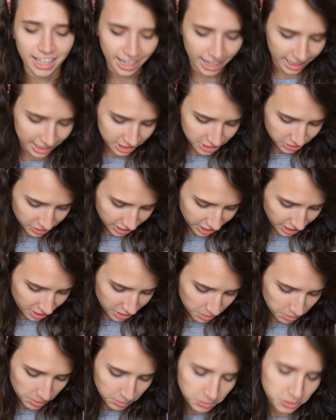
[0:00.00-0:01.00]
answering
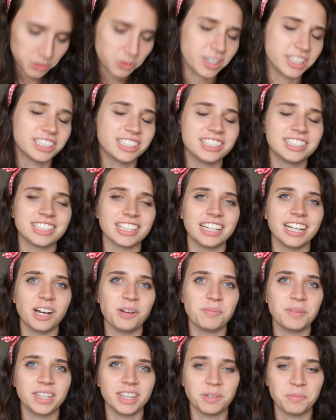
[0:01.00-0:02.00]
other people's questions and
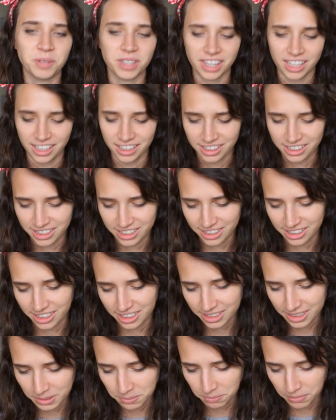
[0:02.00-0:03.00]
helping them with English, it
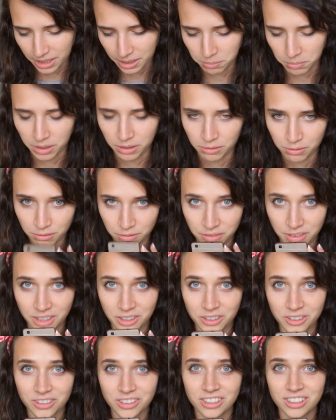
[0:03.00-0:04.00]
does make me
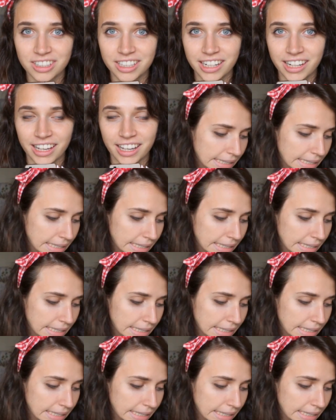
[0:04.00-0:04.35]
feel good.